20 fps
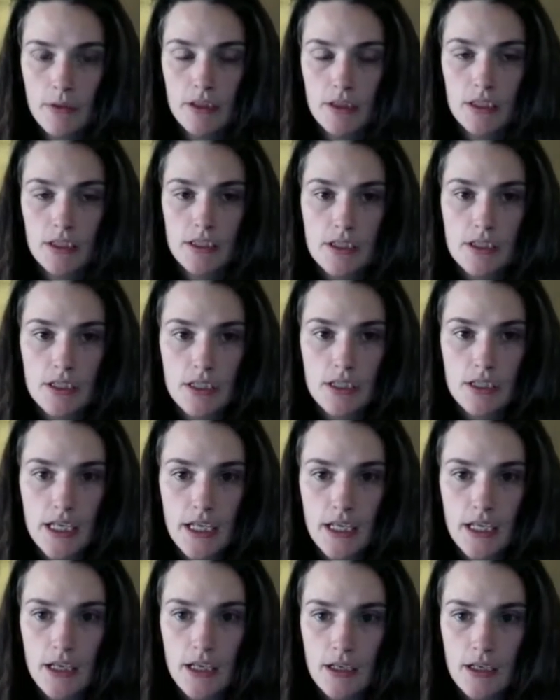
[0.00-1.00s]
cook with the
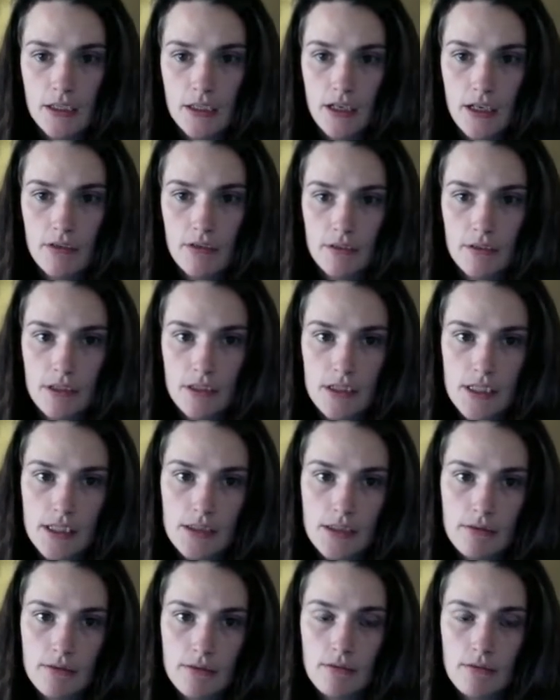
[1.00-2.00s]
turkey
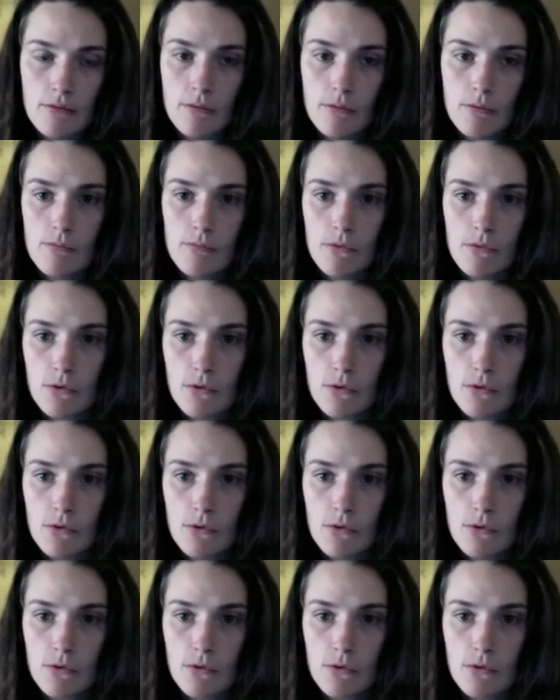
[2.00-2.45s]
uncovered to